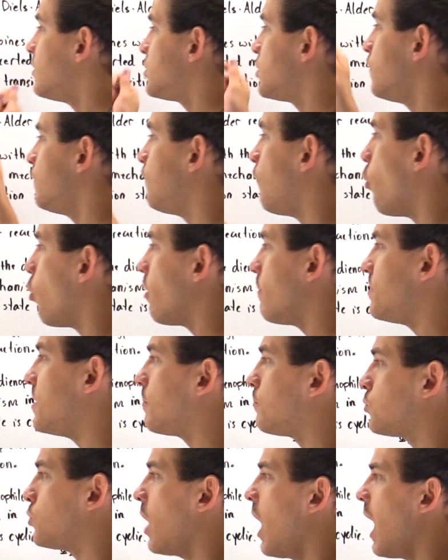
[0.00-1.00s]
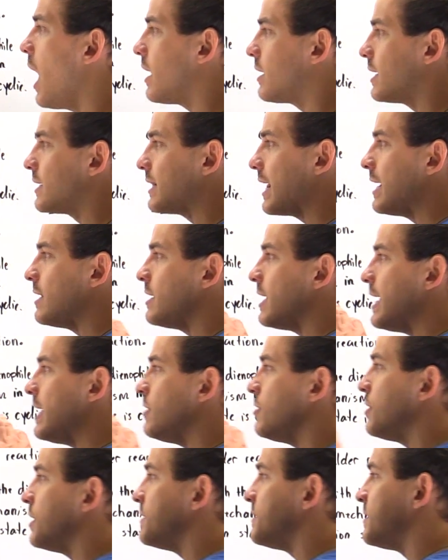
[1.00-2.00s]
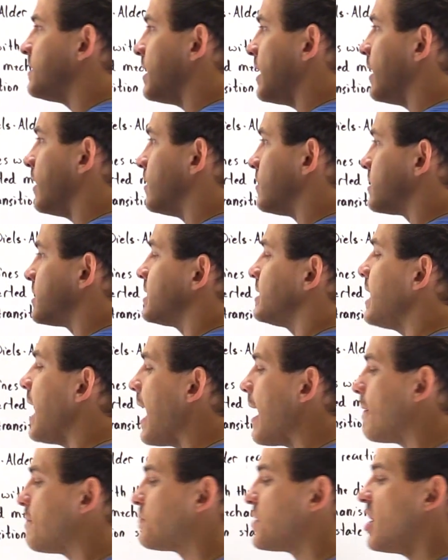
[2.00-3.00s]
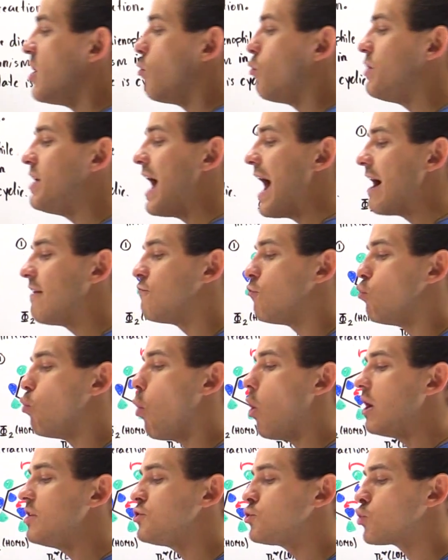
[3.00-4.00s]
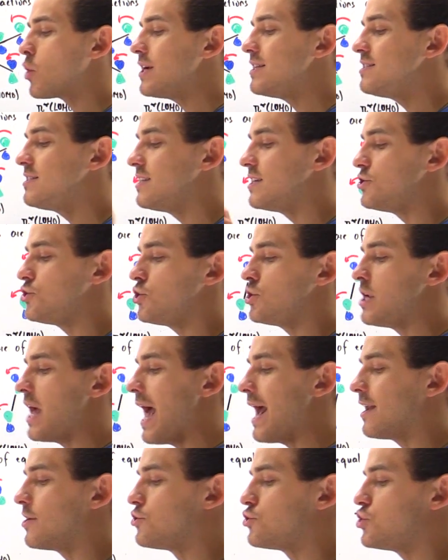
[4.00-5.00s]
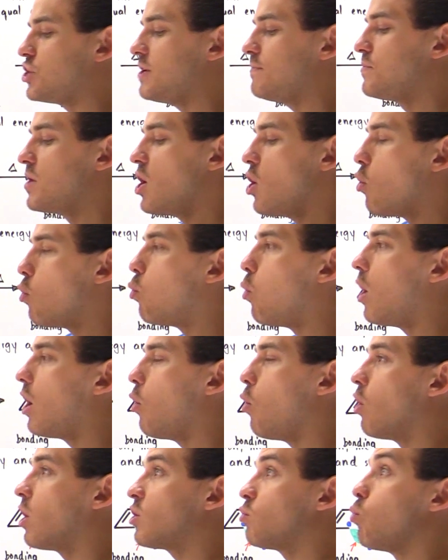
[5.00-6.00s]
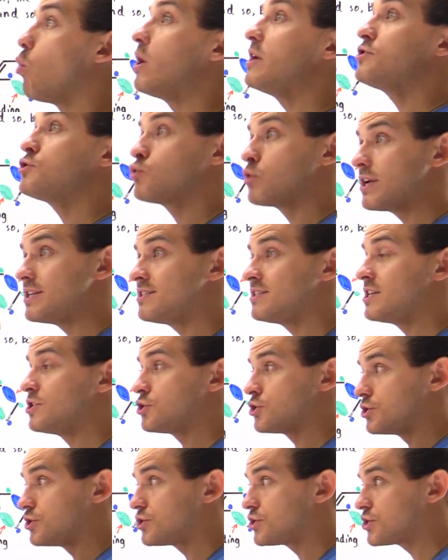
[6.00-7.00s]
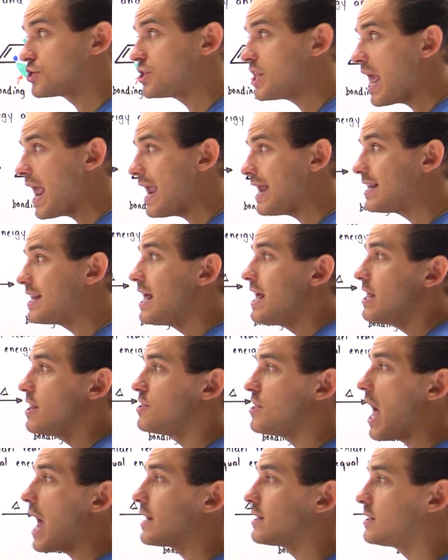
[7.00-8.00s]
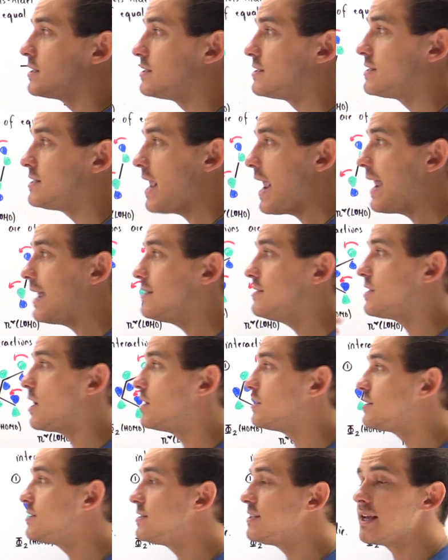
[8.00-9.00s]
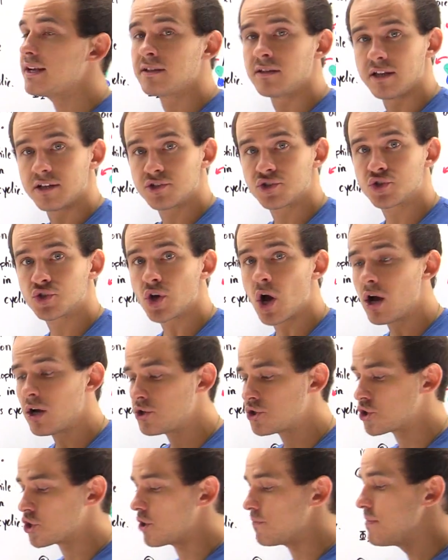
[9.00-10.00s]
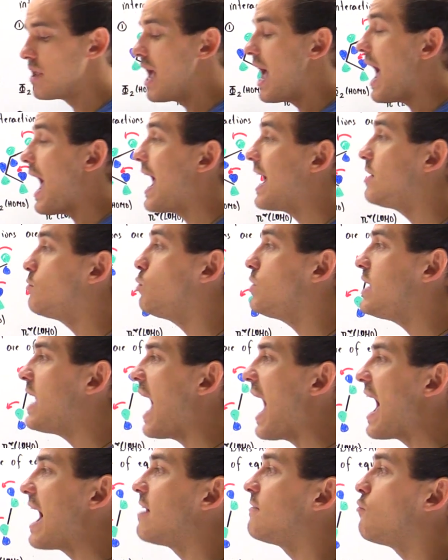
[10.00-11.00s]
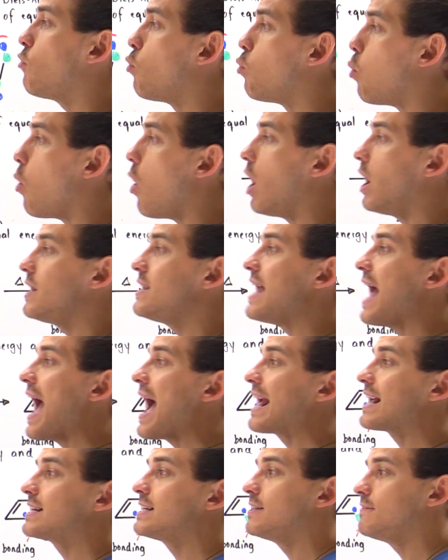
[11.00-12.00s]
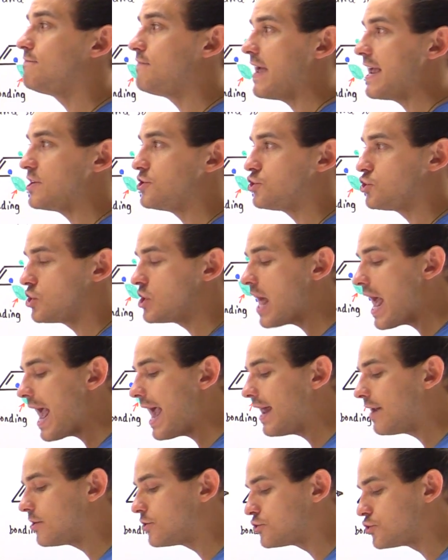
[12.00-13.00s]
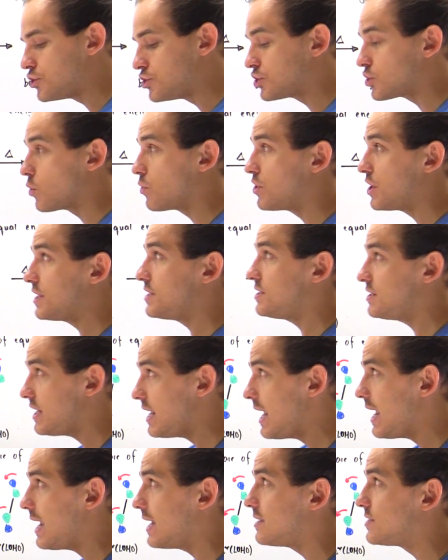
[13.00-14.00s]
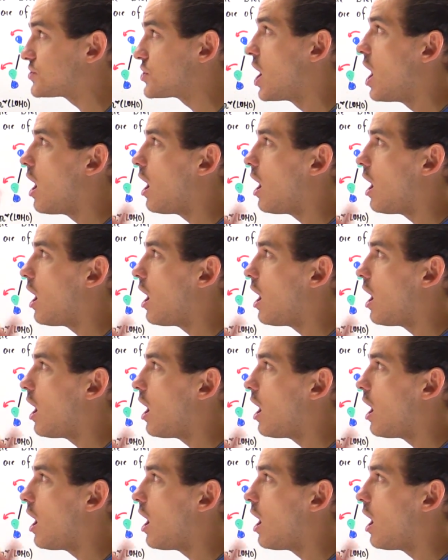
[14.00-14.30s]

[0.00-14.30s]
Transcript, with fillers: to form the product, and in this single step we have one transition energy or one transition state that contains a cyclic structure, and we have one activation energy. So this is